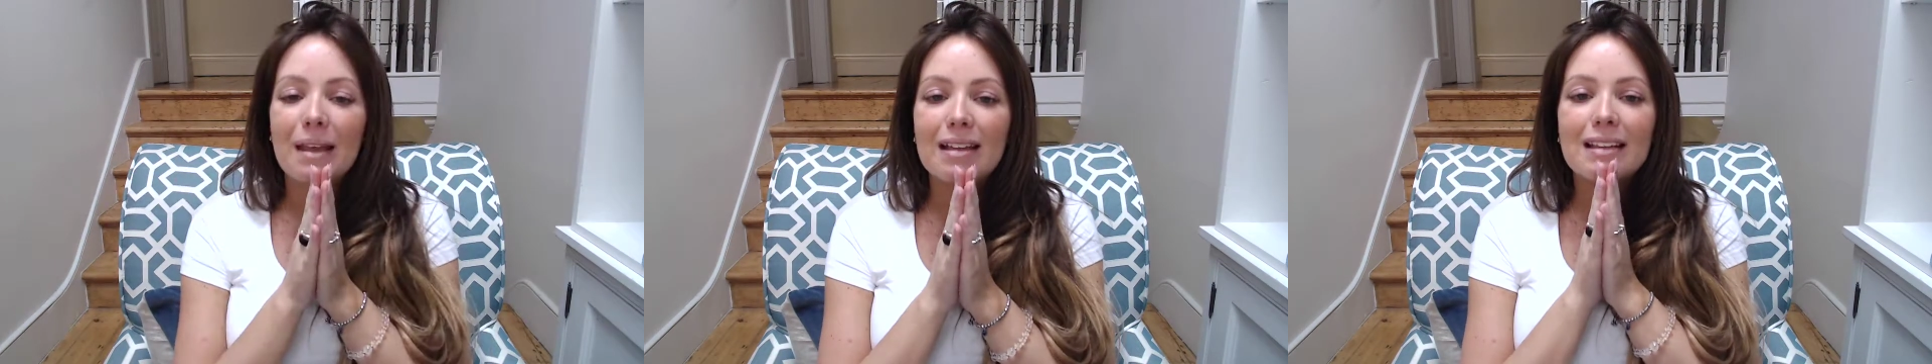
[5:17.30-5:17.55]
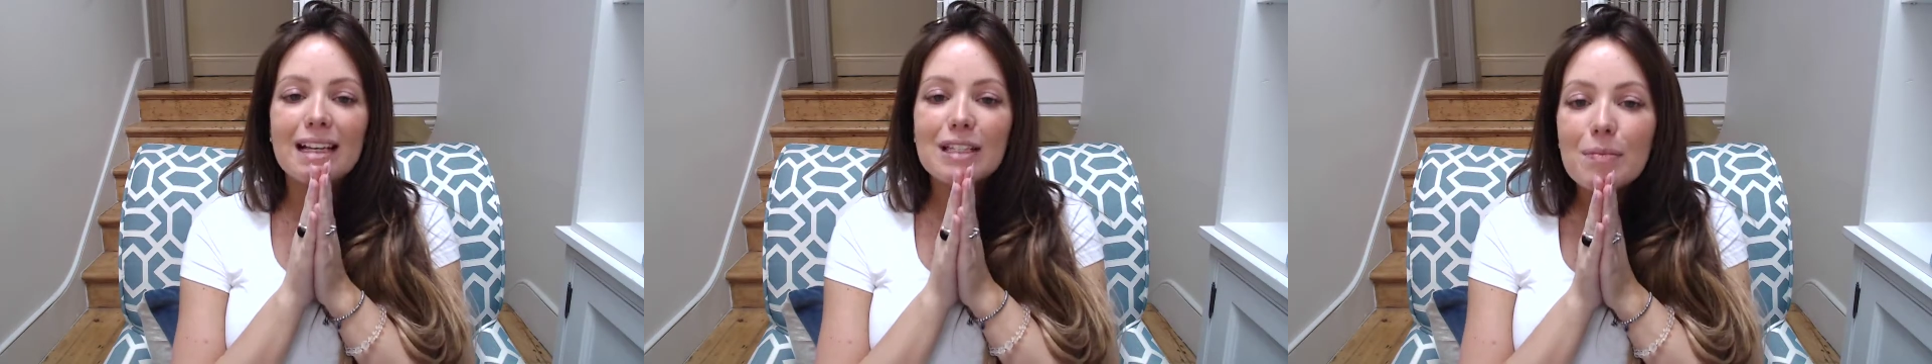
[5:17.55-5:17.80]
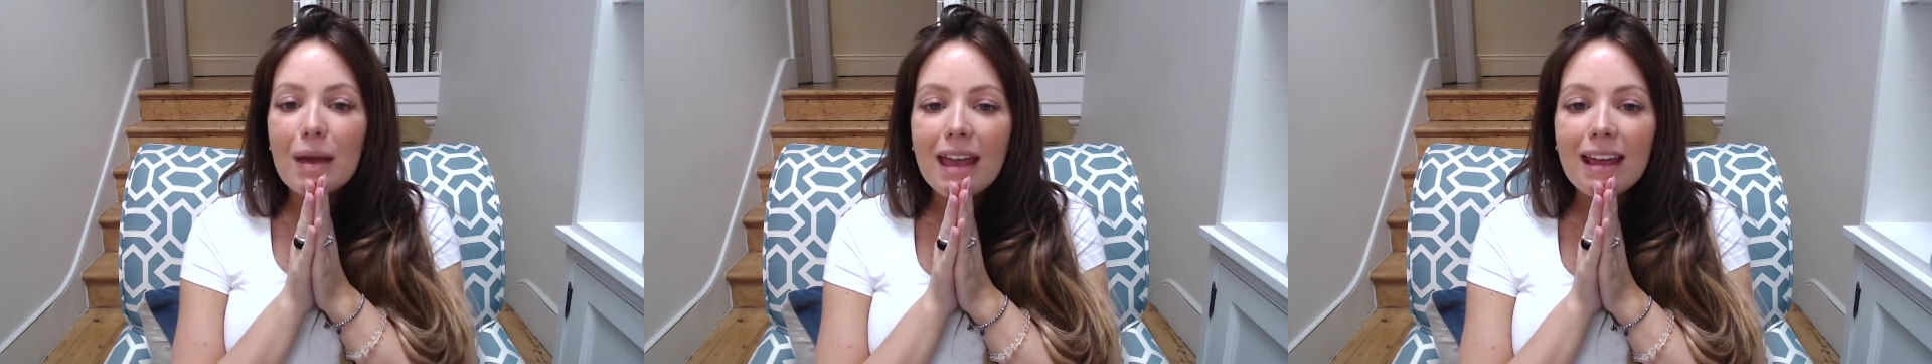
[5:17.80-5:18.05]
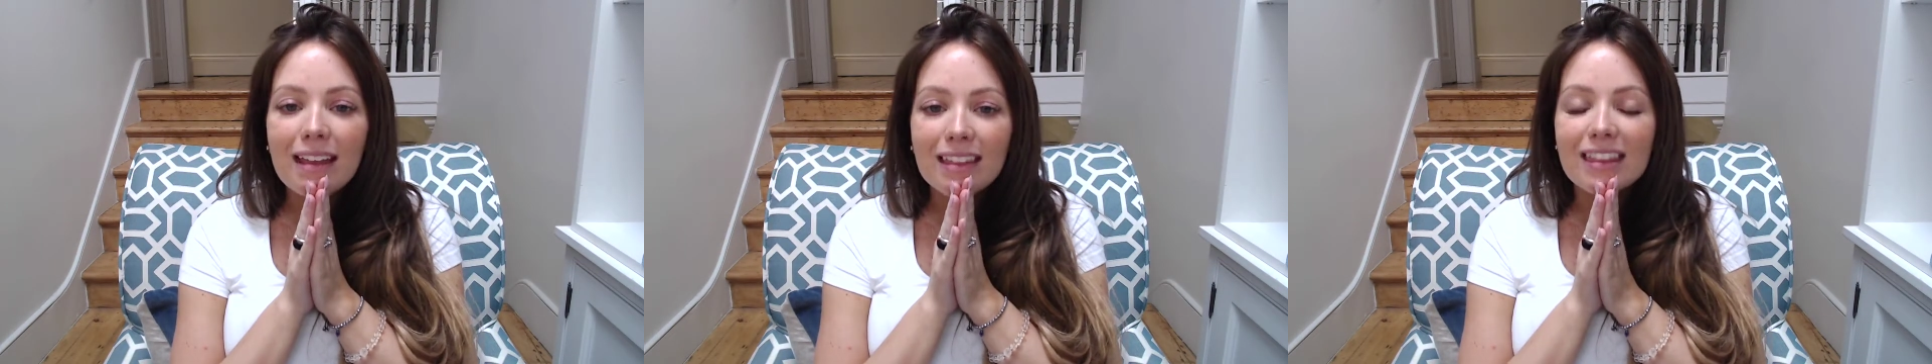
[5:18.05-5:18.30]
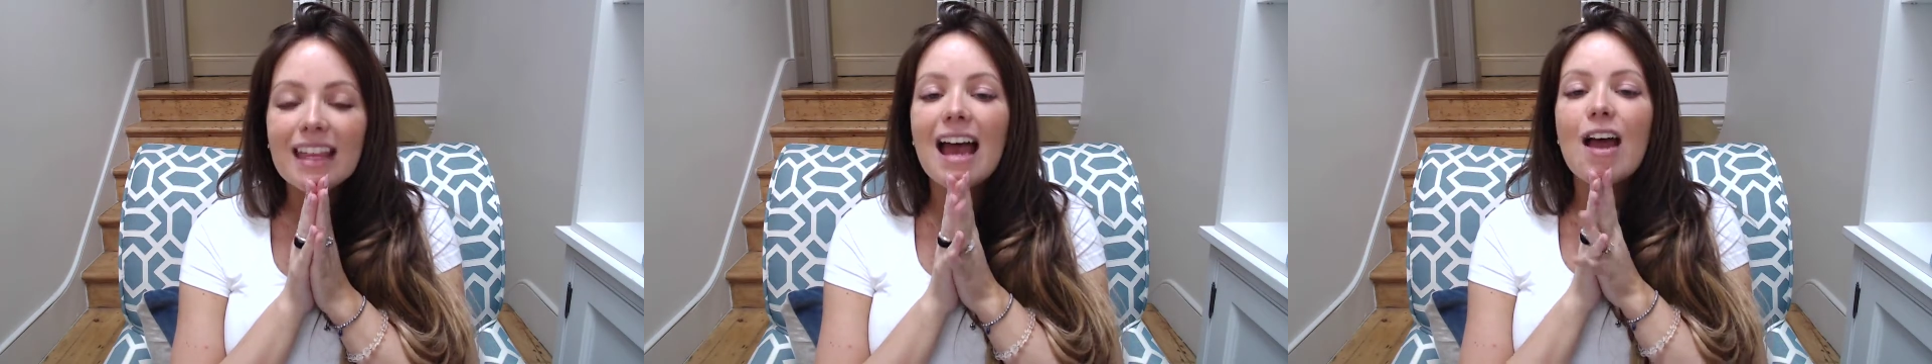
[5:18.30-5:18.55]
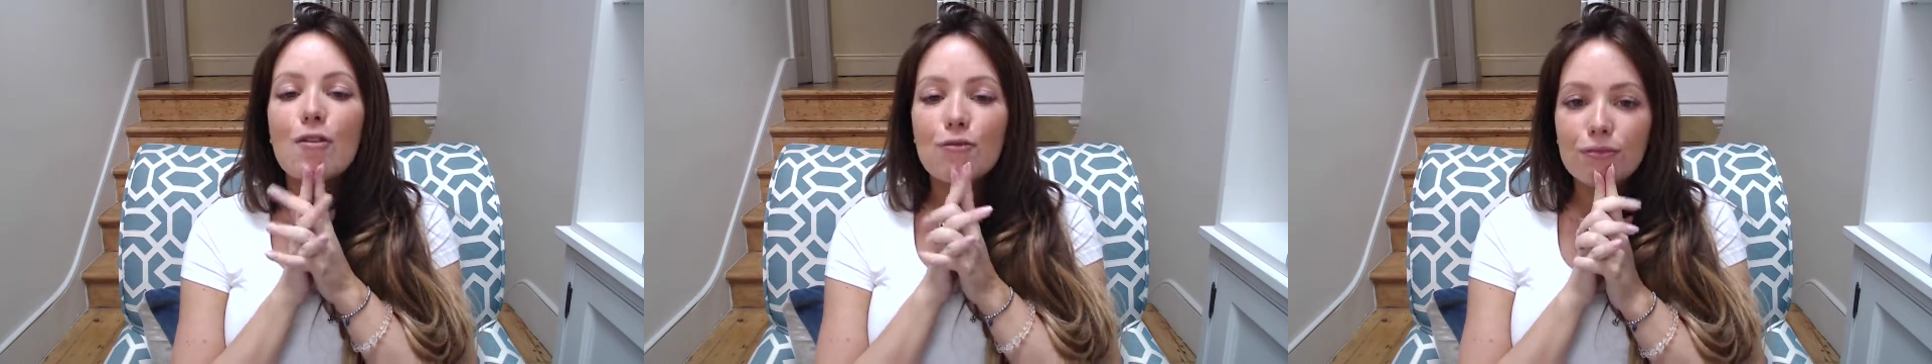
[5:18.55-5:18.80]
Let's make the
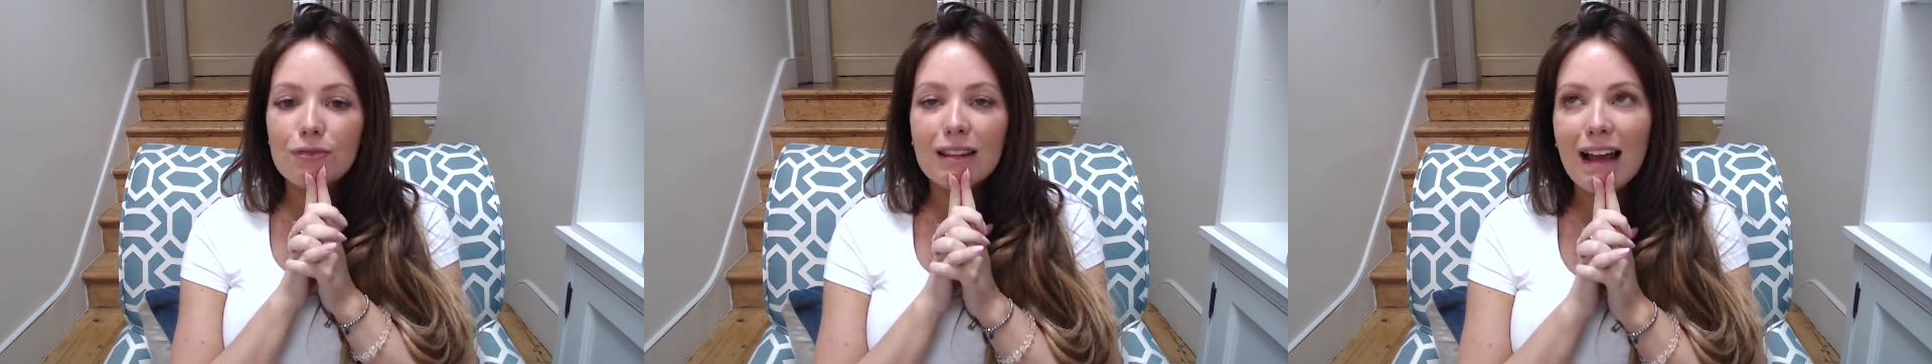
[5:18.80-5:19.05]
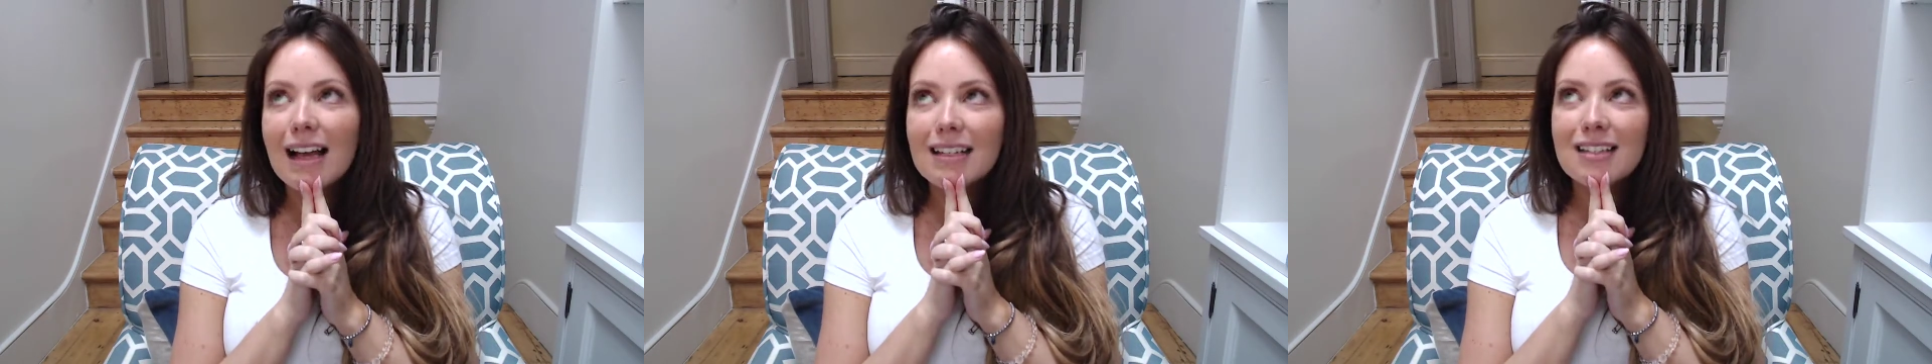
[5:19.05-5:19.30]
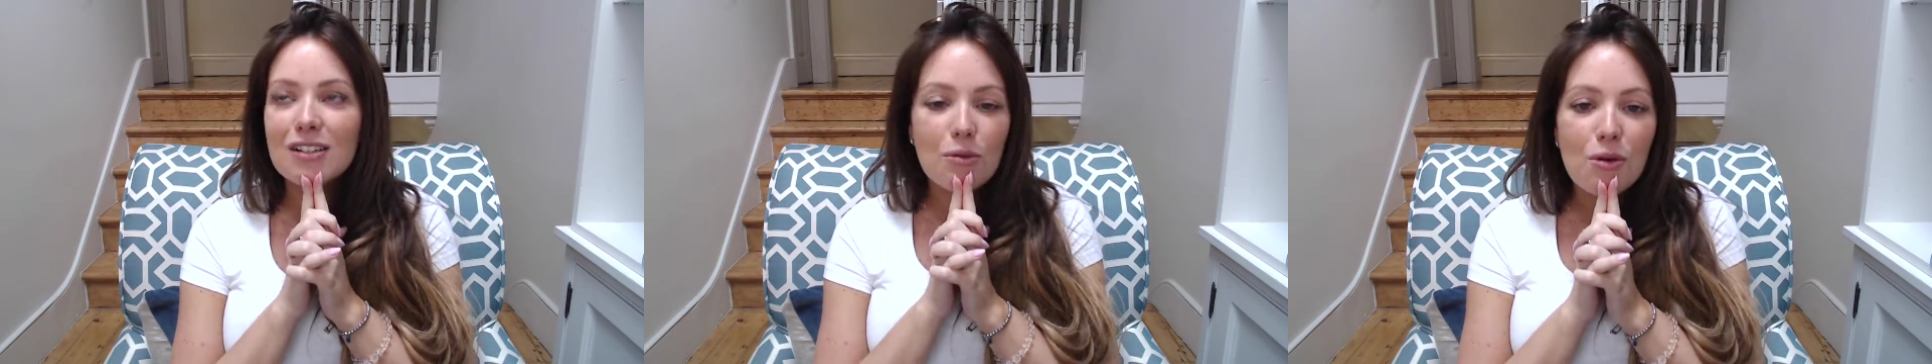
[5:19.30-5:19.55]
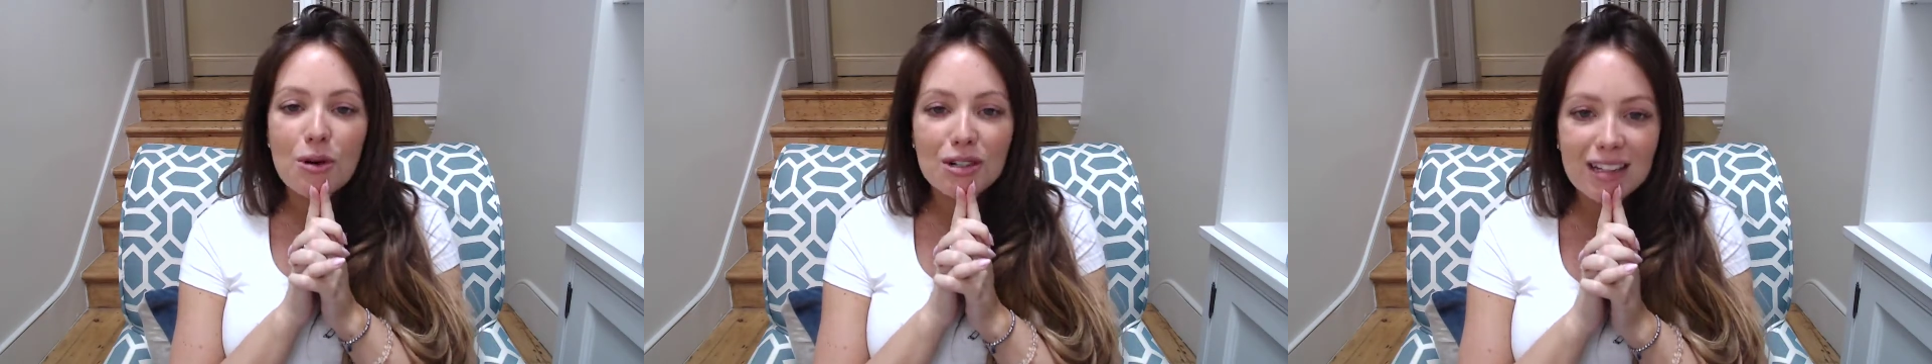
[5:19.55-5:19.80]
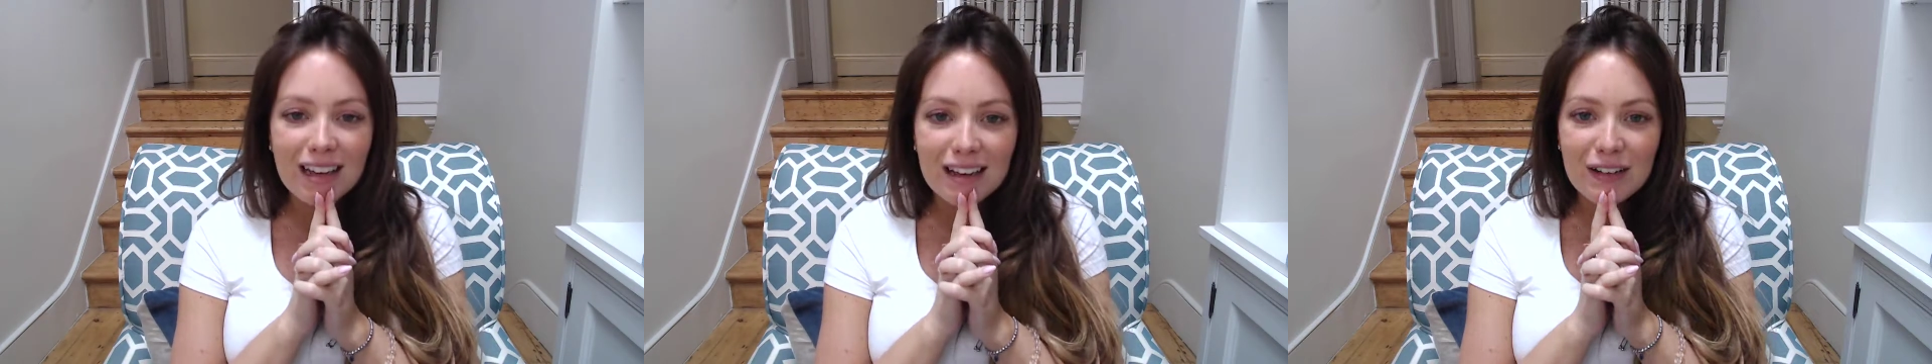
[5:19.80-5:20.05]
last quarter